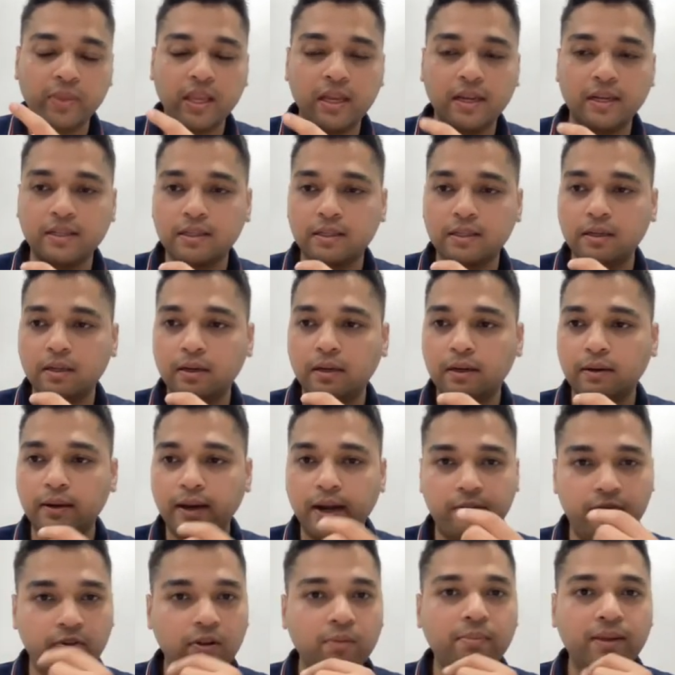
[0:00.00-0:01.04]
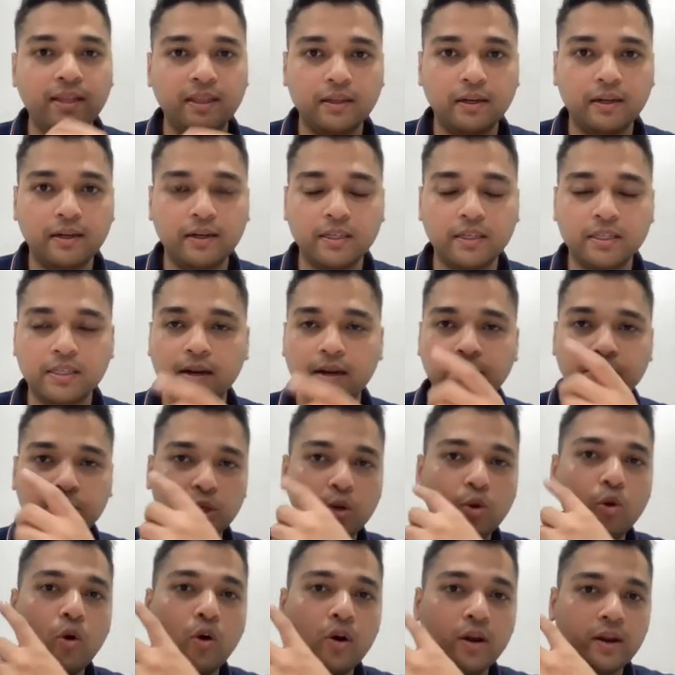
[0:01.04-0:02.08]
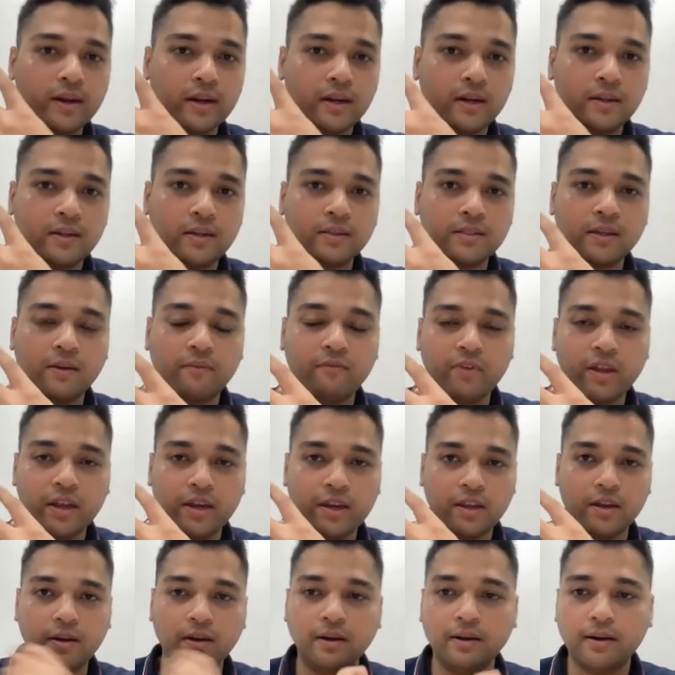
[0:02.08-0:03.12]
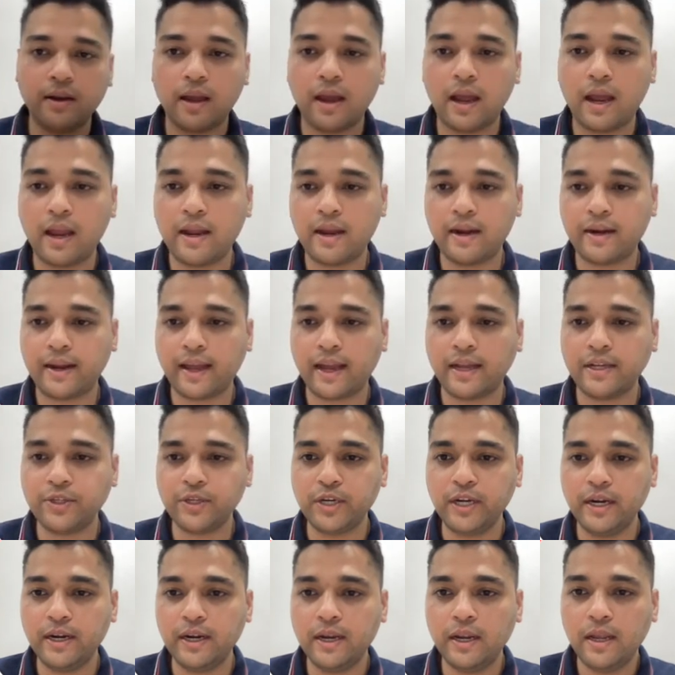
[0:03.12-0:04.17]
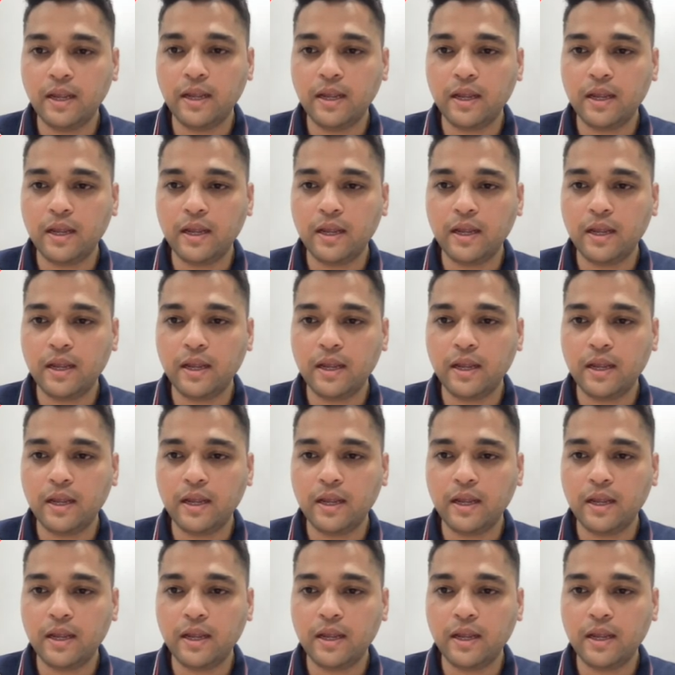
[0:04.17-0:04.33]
It will be in the description or somewhere here. I'll attach it.